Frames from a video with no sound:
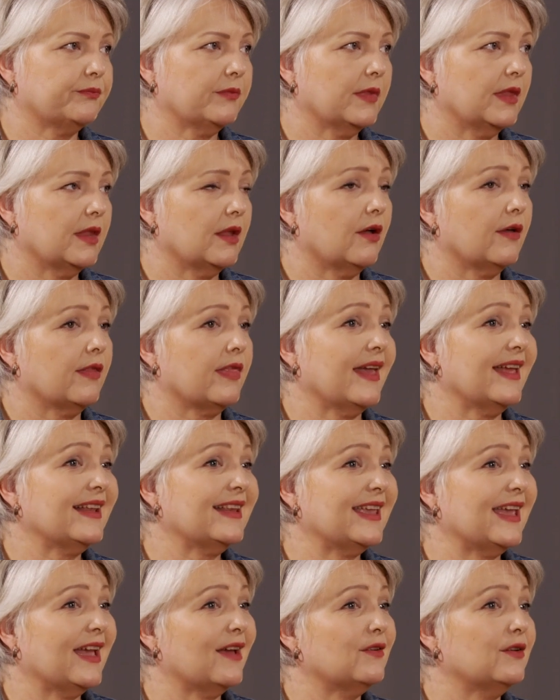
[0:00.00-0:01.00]
Now
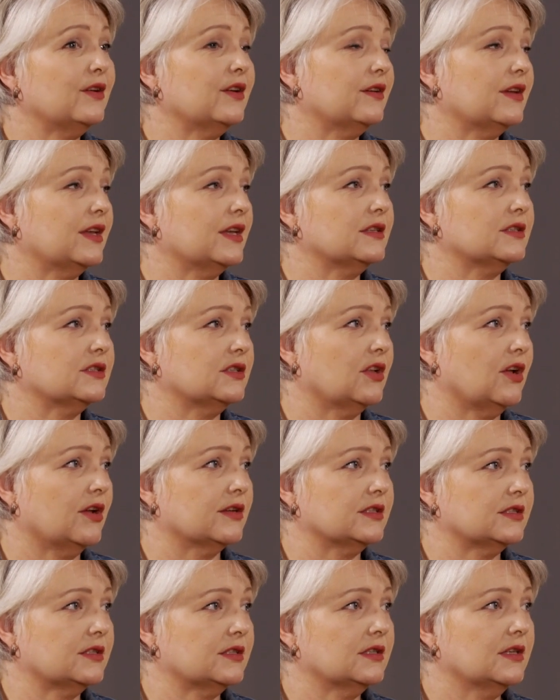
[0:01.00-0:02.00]
that carrier gets
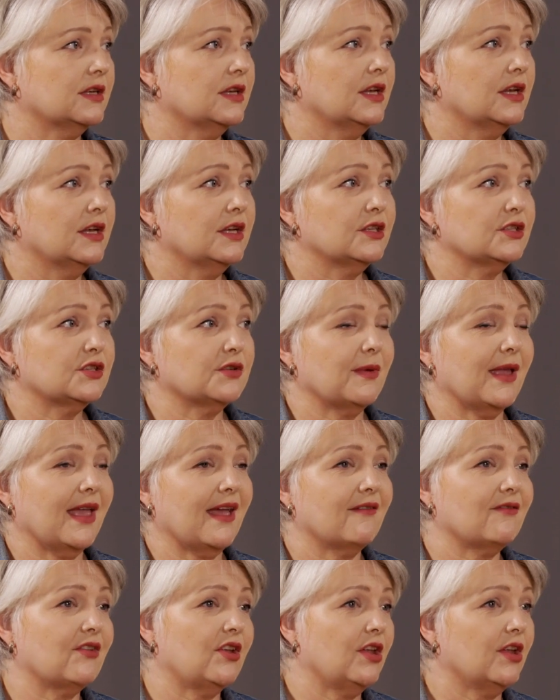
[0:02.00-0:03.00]
lost. So we
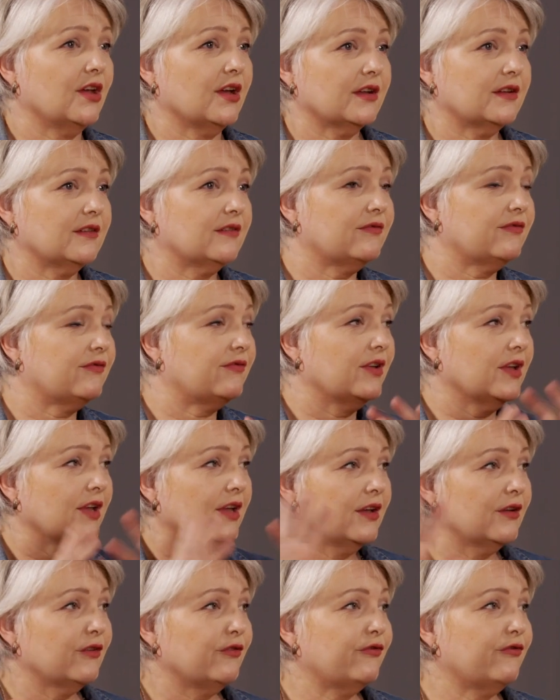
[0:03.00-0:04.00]
have a lot of
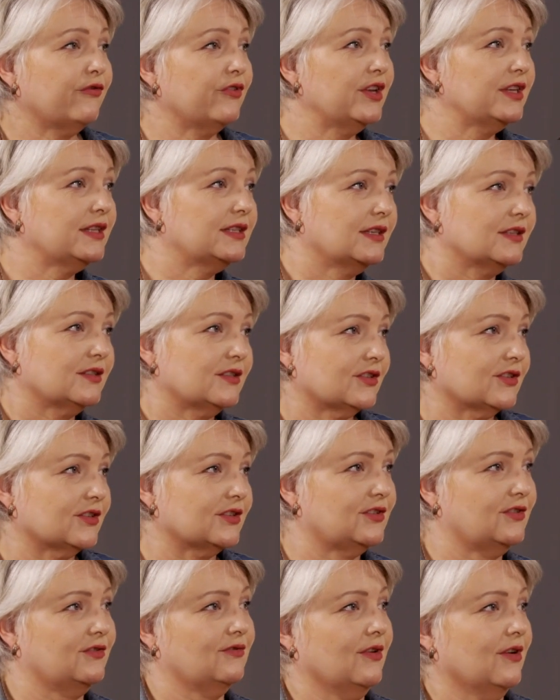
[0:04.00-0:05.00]
free
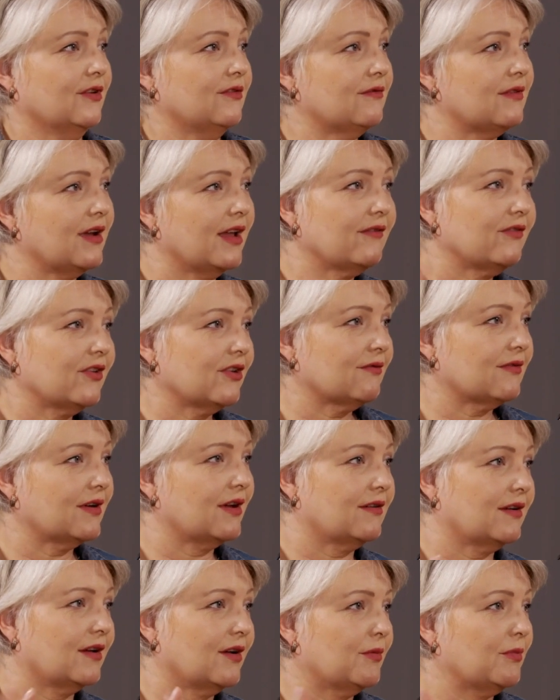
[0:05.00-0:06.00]
testosterone raving
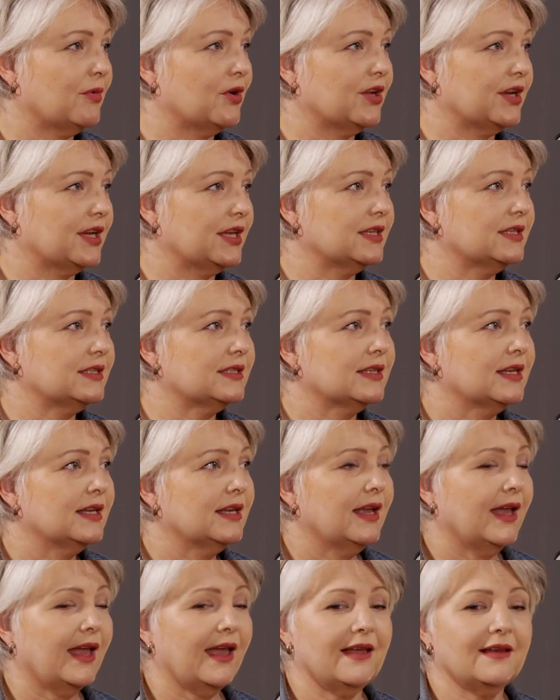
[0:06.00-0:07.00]
around our bodies,
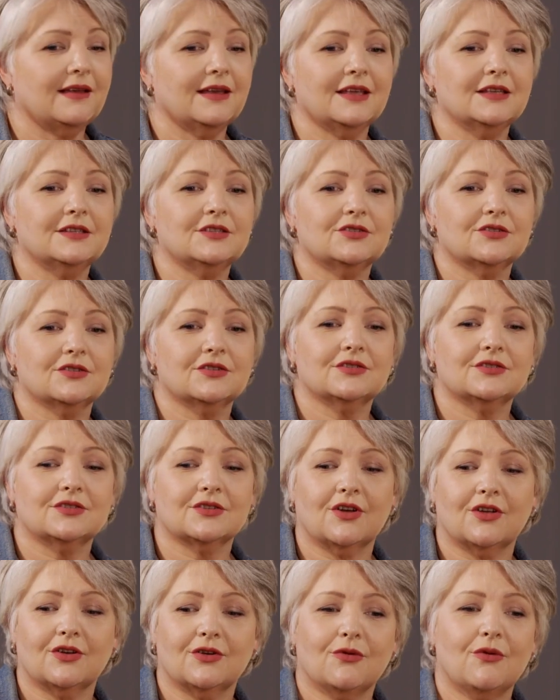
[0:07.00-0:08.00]
and it turns
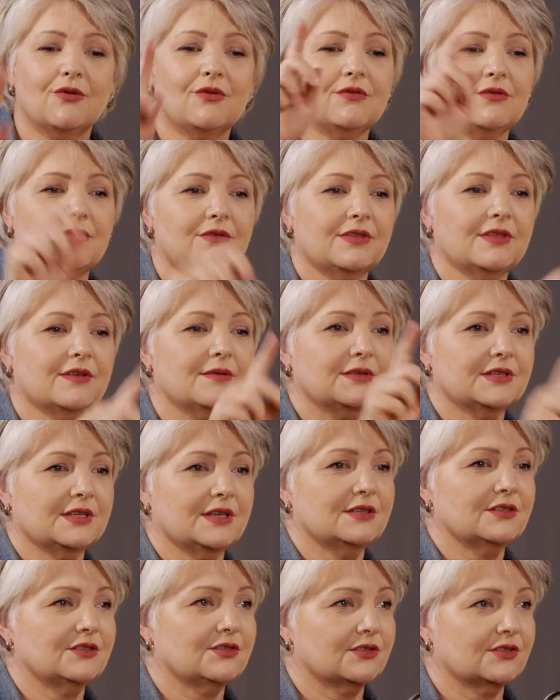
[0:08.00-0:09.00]
on all the
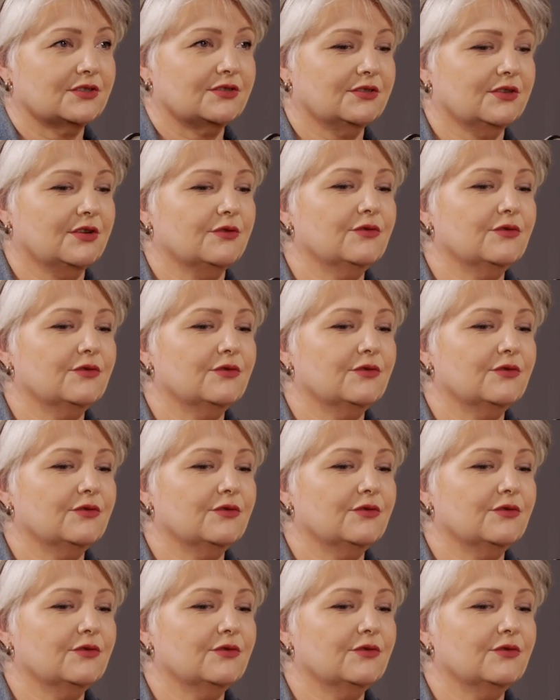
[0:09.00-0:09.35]
testosterone,